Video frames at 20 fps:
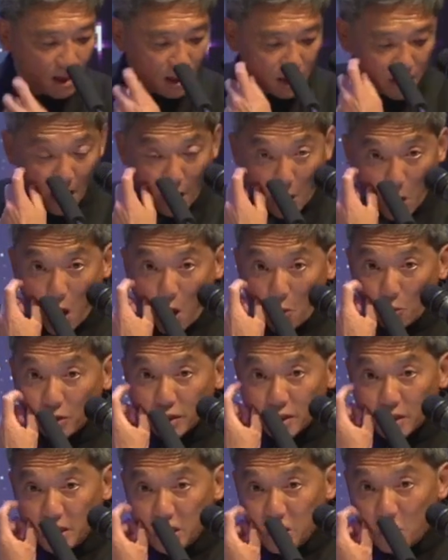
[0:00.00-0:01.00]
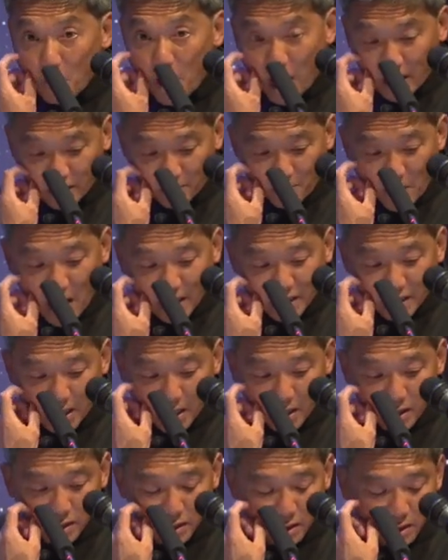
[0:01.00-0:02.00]
Now, along with the new
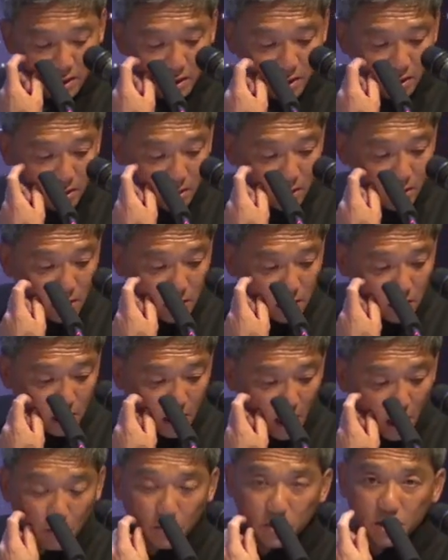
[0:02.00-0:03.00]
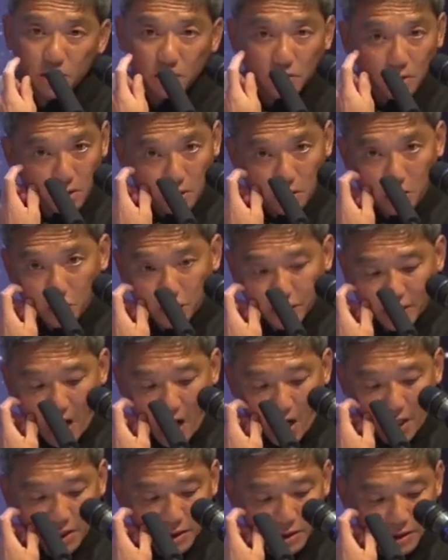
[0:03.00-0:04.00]
mathematics comes new
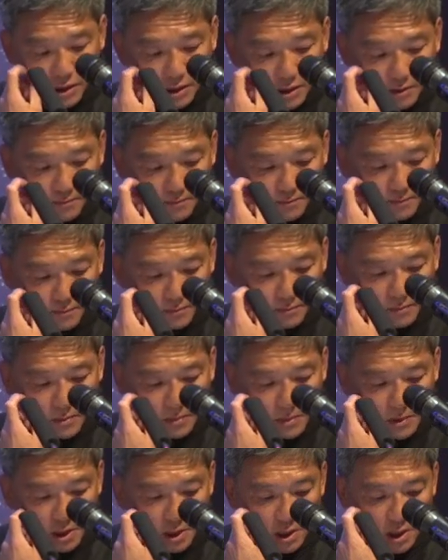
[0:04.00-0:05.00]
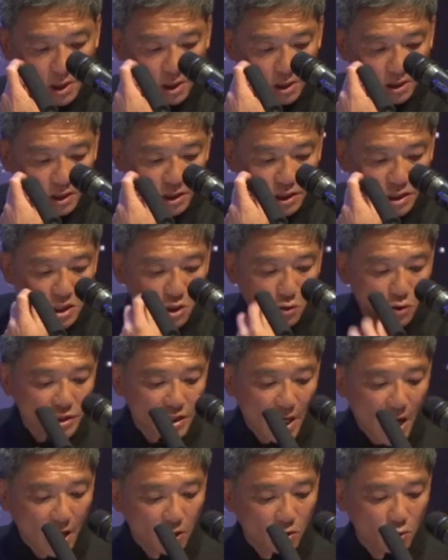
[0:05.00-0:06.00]
science. This new
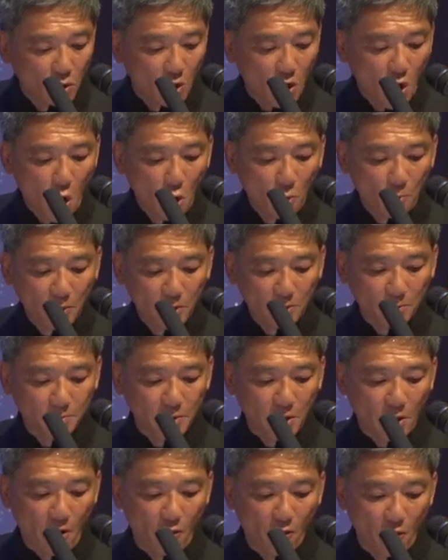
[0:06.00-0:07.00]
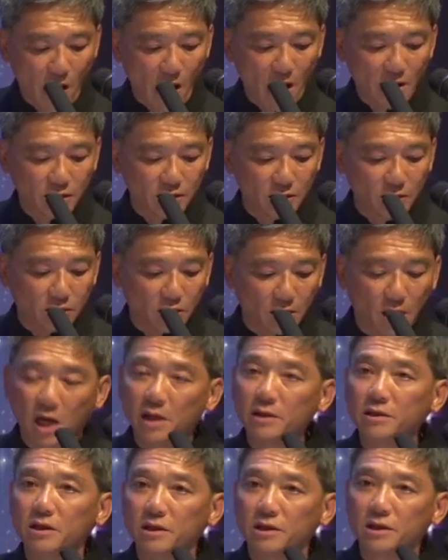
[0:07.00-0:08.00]
science will open up the horizon to
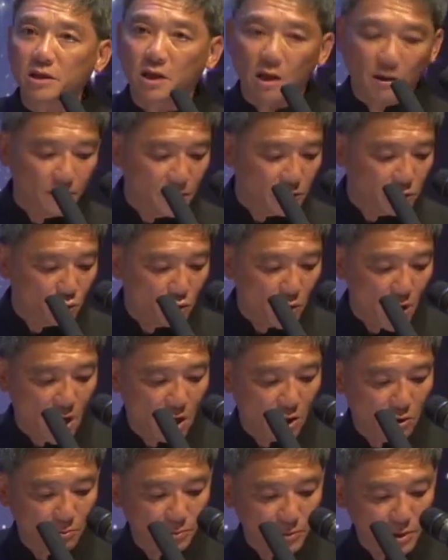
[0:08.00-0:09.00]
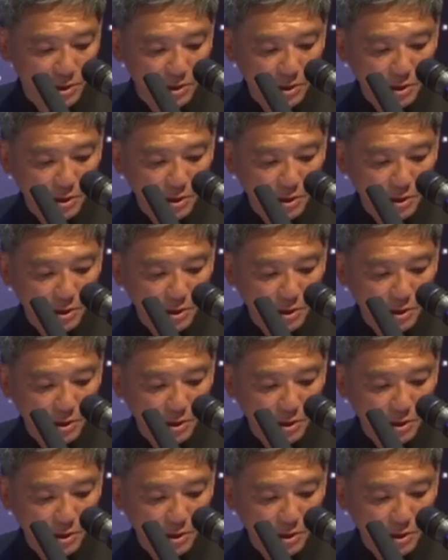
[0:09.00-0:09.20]
undiscovered realms.